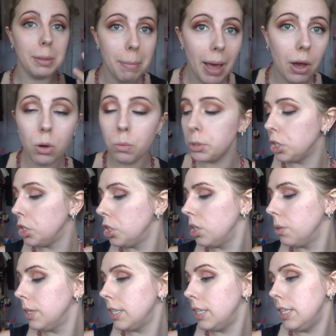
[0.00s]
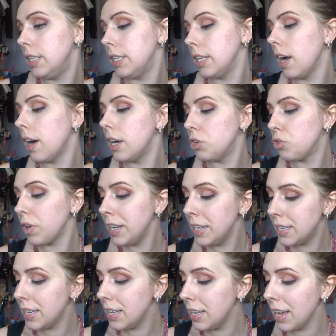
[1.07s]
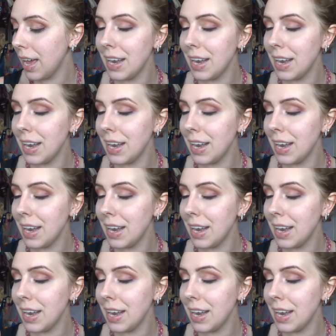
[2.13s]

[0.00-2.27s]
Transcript: matte option to us, this is the hydrating,